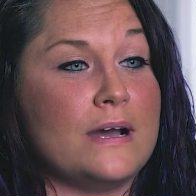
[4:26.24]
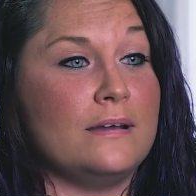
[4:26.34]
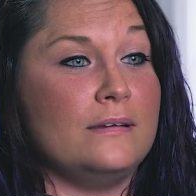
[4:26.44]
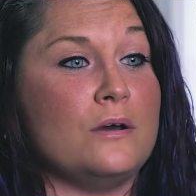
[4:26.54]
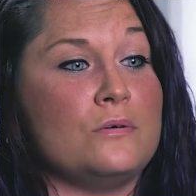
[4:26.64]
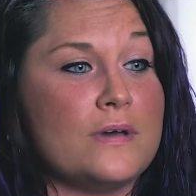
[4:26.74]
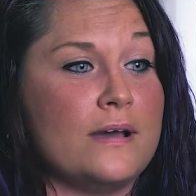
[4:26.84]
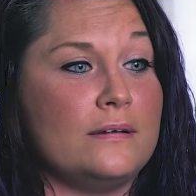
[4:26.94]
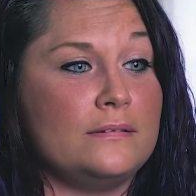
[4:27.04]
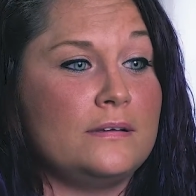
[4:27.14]
I know
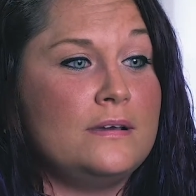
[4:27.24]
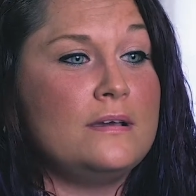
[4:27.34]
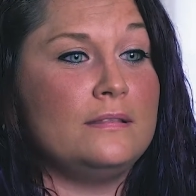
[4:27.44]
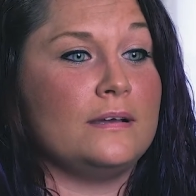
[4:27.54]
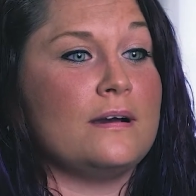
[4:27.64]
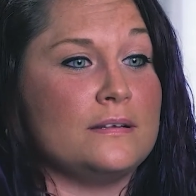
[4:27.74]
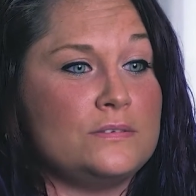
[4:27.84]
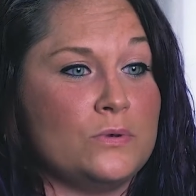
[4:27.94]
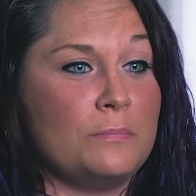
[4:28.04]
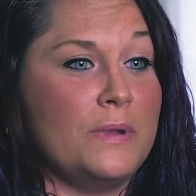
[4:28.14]
that God
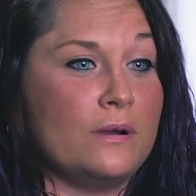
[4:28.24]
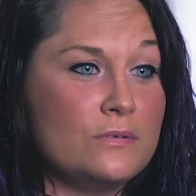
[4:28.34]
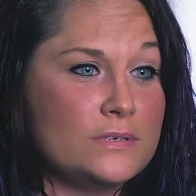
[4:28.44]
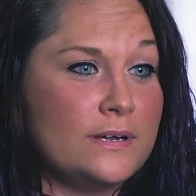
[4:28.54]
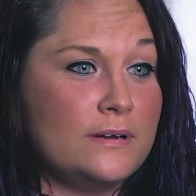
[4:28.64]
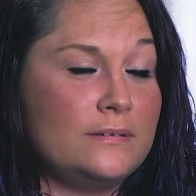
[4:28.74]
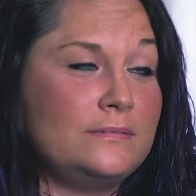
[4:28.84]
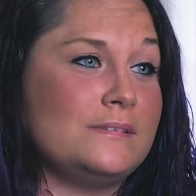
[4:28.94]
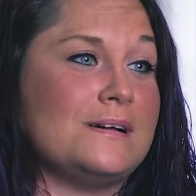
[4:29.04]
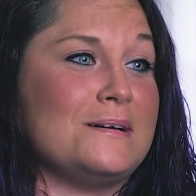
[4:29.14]
is doing miracles here.
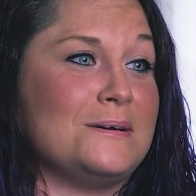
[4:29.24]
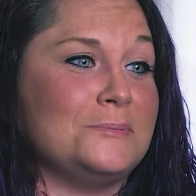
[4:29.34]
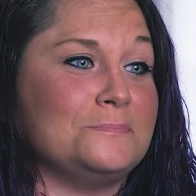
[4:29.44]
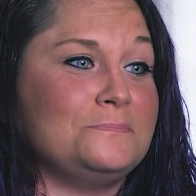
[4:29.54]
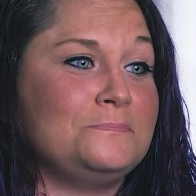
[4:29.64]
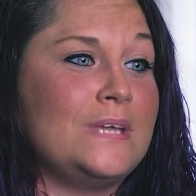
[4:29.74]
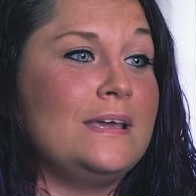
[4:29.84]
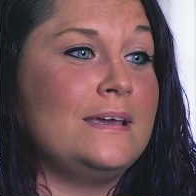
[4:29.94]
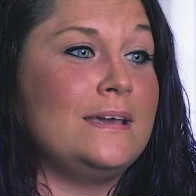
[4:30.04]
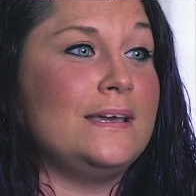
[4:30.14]

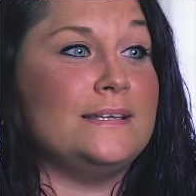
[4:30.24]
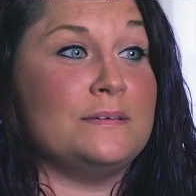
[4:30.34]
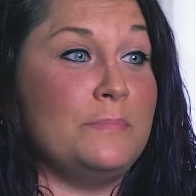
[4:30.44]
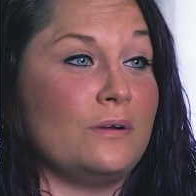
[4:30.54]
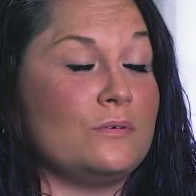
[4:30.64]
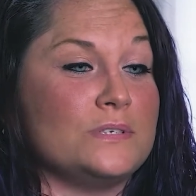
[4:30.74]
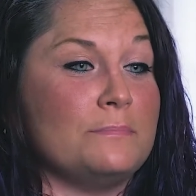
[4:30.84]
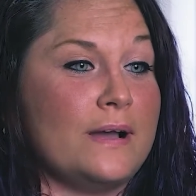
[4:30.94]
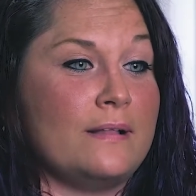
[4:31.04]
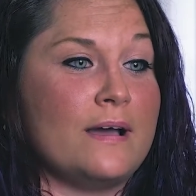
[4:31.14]
He did miracles
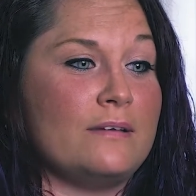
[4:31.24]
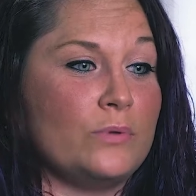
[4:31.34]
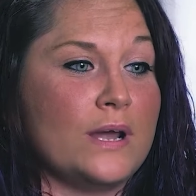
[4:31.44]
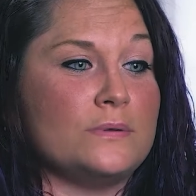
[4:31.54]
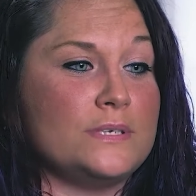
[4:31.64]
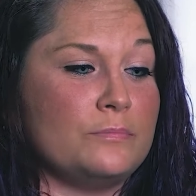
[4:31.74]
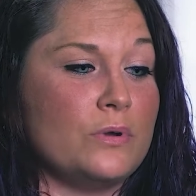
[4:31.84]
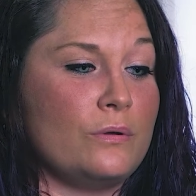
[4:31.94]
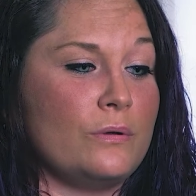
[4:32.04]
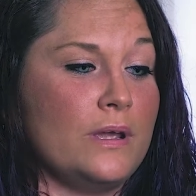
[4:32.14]
in my life when I was in the
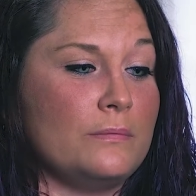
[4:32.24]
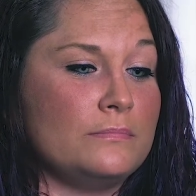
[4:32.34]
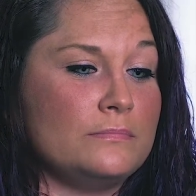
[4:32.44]
program.